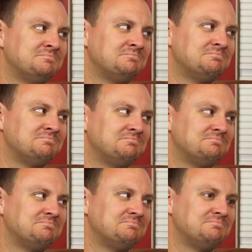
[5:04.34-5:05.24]

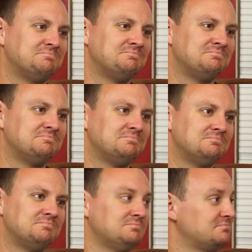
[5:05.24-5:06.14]

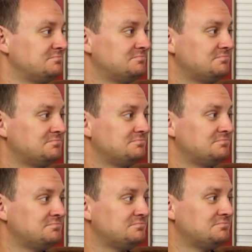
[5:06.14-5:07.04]

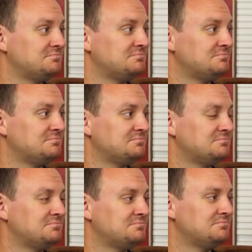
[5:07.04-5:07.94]

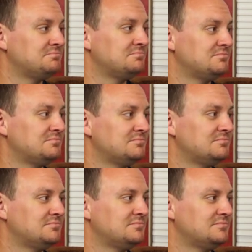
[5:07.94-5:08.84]

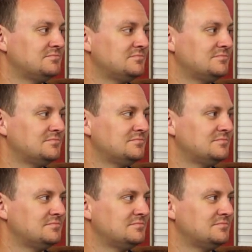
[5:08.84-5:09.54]
(not speaking)